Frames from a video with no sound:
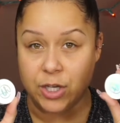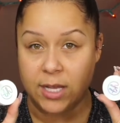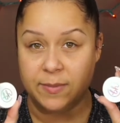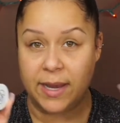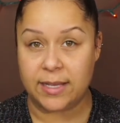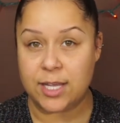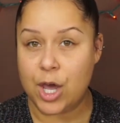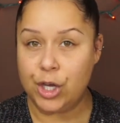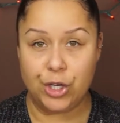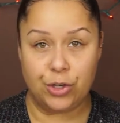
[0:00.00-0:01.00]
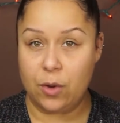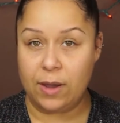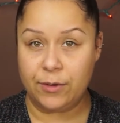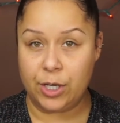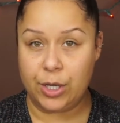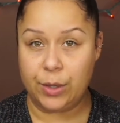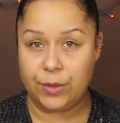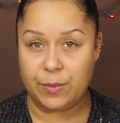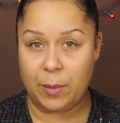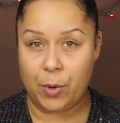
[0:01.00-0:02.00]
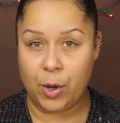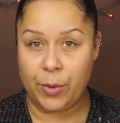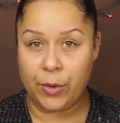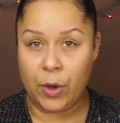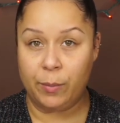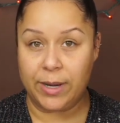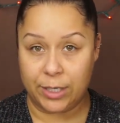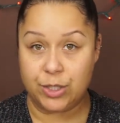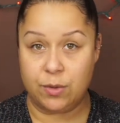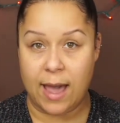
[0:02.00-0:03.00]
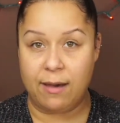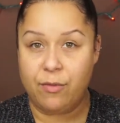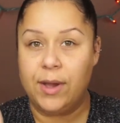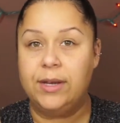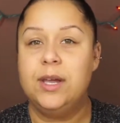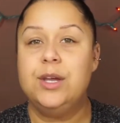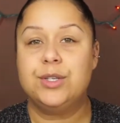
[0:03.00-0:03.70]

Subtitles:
Cosmetics, you don't have to use my promo code, but I do have one.